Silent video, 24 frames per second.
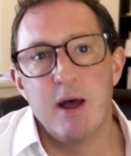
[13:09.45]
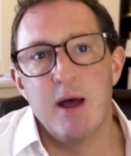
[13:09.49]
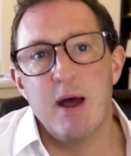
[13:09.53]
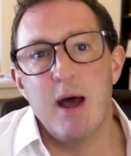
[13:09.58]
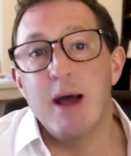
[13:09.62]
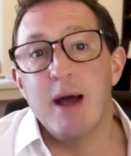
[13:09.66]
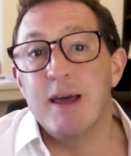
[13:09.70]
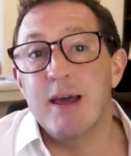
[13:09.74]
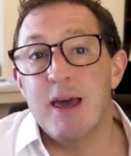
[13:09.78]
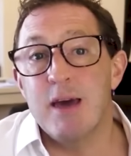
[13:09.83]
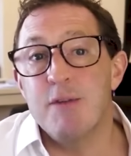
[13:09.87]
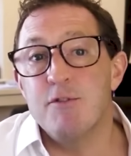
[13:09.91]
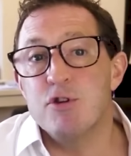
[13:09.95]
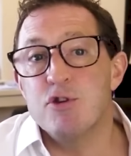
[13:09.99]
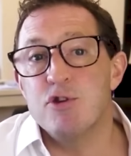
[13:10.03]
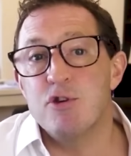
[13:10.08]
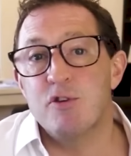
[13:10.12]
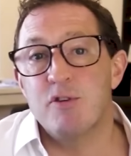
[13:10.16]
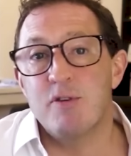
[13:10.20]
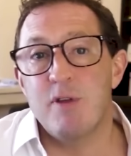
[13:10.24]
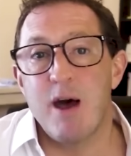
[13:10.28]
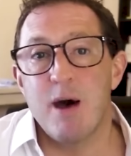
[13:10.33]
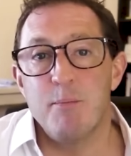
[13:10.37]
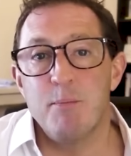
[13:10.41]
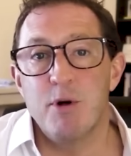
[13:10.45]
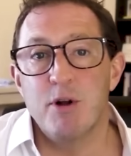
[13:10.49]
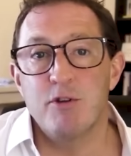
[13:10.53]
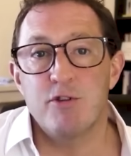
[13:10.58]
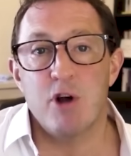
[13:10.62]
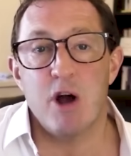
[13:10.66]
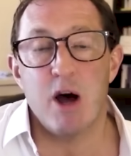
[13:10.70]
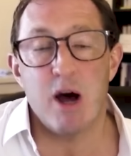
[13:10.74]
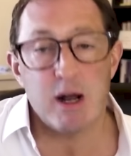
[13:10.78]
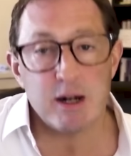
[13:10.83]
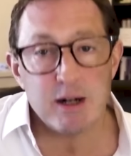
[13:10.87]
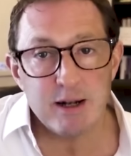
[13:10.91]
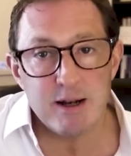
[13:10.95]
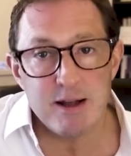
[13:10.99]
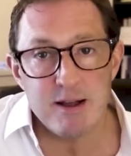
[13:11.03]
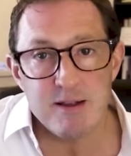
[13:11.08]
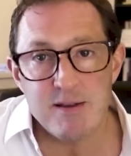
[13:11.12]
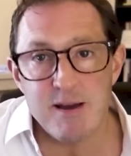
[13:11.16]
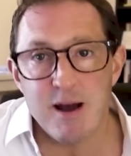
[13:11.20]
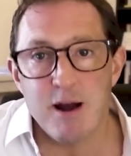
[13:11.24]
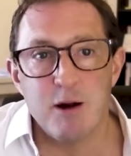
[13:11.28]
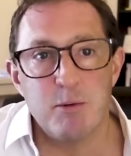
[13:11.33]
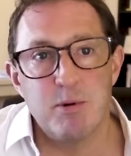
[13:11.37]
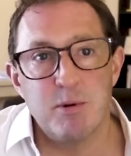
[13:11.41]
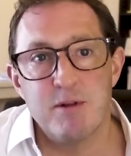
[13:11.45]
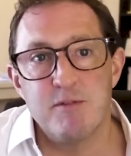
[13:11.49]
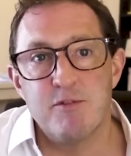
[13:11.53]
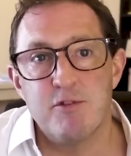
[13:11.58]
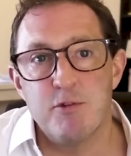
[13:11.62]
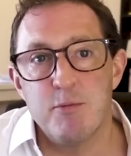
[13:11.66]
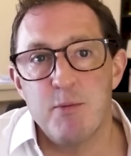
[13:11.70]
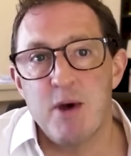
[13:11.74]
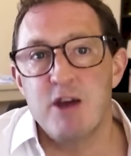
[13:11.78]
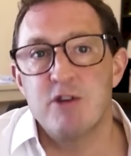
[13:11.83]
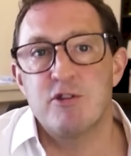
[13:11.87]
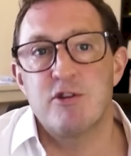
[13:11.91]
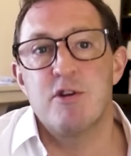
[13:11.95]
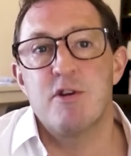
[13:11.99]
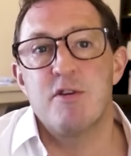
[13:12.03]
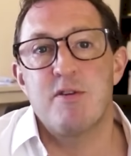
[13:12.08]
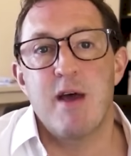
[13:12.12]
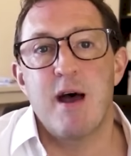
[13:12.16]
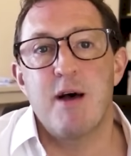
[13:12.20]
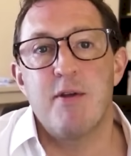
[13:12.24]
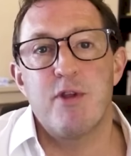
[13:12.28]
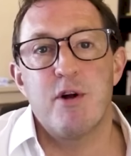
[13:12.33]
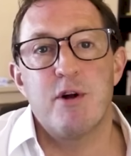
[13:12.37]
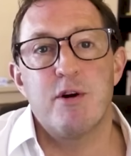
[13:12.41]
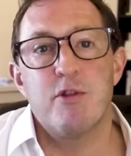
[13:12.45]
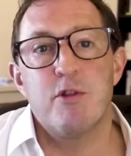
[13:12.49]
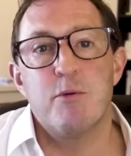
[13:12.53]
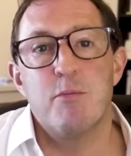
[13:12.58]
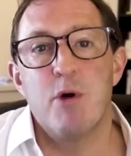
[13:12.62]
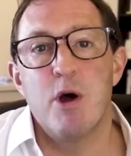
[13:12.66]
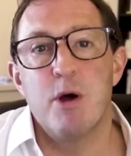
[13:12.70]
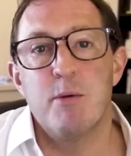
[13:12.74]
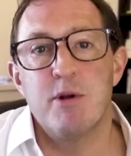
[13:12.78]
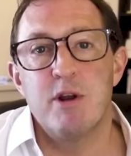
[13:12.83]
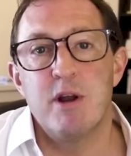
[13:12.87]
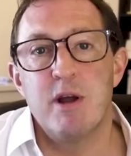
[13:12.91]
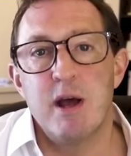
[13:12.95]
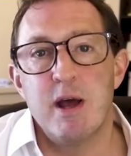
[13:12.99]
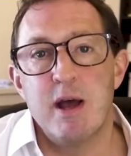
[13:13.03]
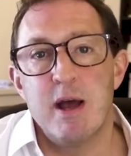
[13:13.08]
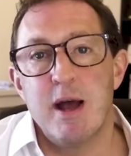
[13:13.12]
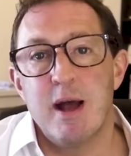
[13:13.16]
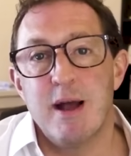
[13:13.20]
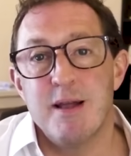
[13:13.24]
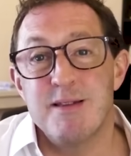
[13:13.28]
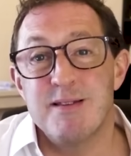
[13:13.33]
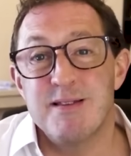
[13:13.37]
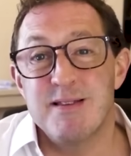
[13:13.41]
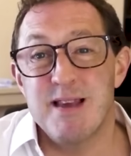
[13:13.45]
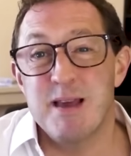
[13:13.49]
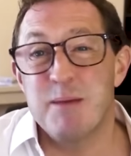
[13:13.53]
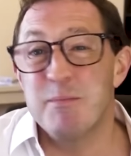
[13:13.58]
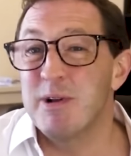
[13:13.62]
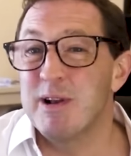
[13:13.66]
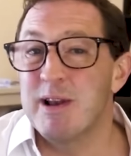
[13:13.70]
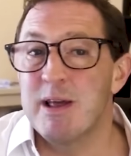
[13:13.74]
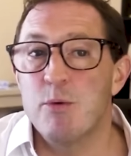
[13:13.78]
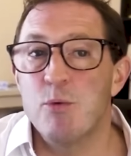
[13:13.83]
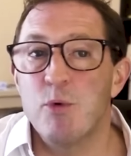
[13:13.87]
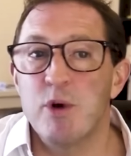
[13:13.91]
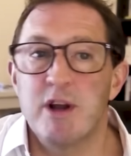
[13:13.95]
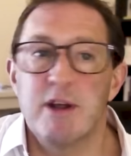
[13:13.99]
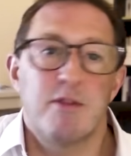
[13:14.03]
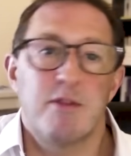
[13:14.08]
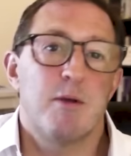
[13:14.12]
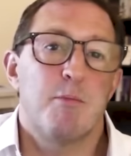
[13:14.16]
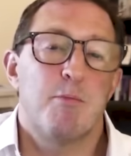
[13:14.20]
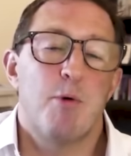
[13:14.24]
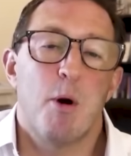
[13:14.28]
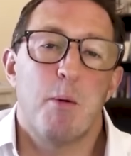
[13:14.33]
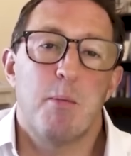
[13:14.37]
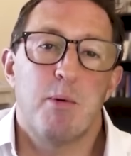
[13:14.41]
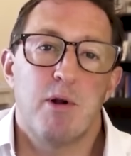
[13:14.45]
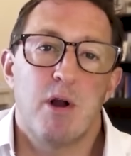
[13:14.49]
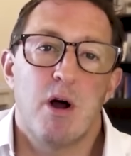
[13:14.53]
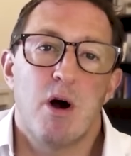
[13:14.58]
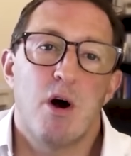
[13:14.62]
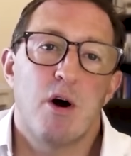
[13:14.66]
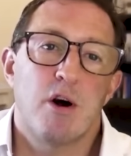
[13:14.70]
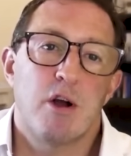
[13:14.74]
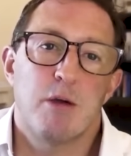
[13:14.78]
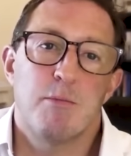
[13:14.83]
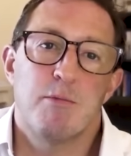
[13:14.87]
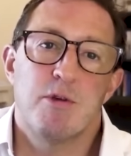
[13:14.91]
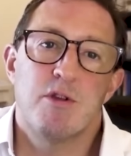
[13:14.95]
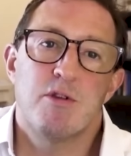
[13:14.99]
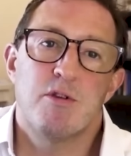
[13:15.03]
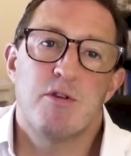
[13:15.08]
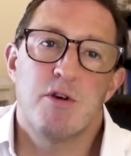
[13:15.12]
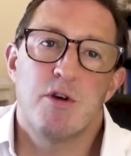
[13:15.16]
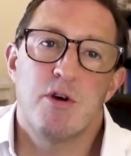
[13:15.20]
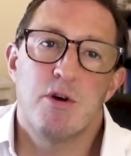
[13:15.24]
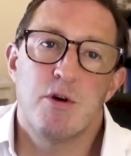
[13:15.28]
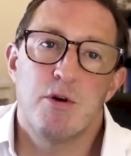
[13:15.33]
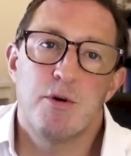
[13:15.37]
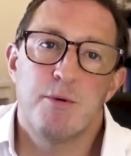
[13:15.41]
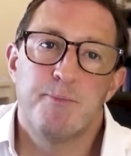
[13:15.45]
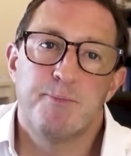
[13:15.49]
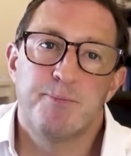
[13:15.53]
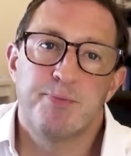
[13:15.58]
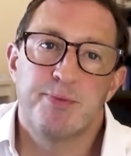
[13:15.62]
and given just how much utterly terrible information is out there at the moment and seemingly winning the popular argument too.